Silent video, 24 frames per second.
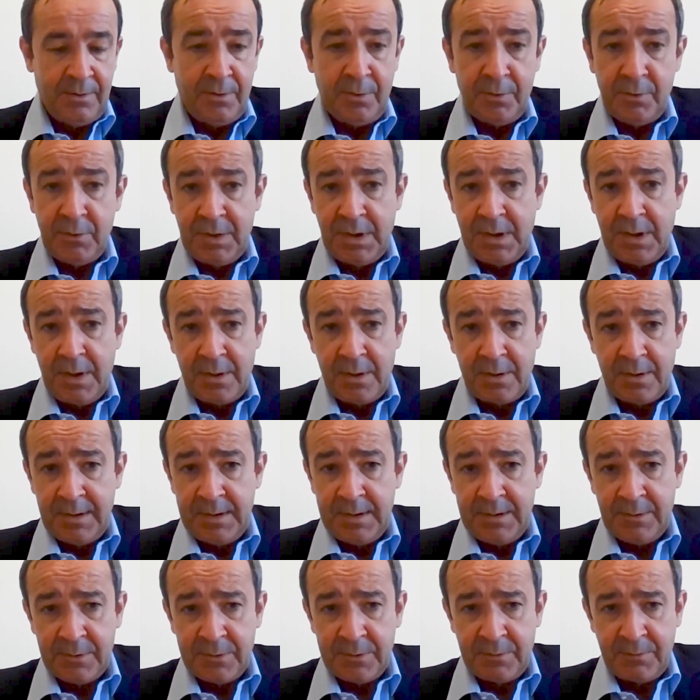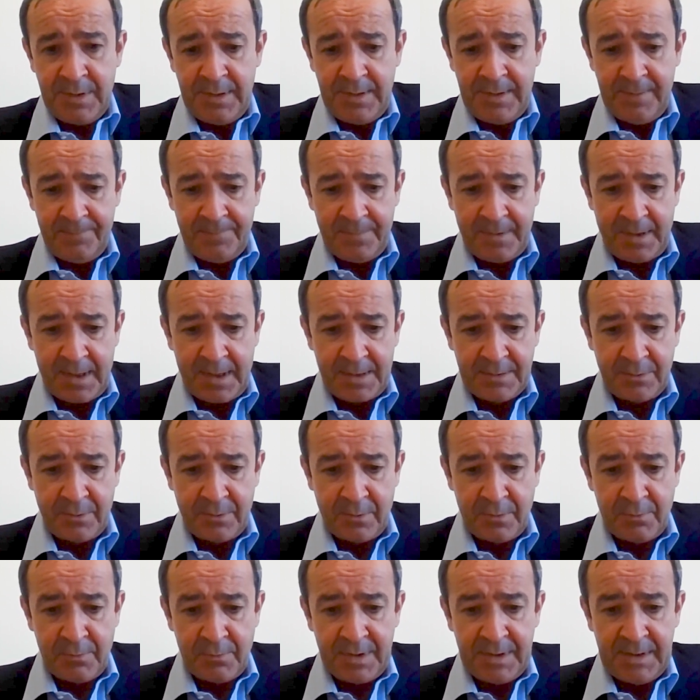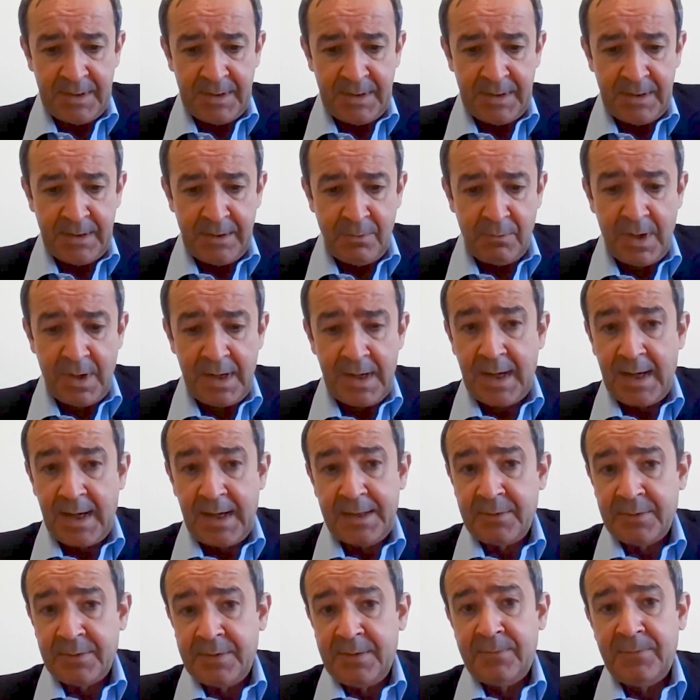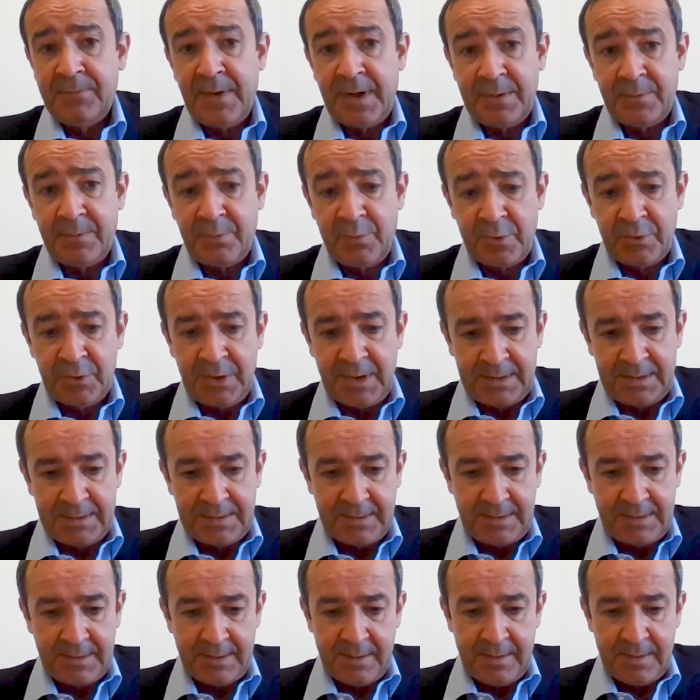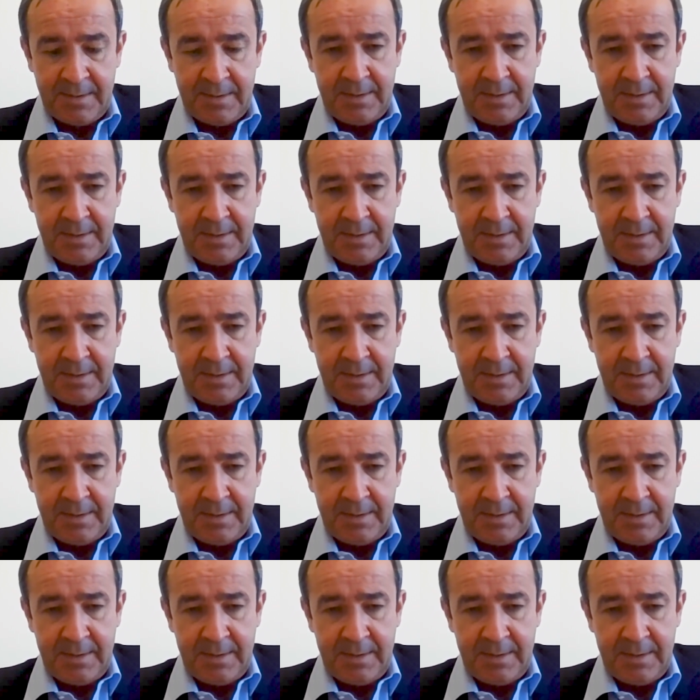The nuclear industry has already well-identified projects.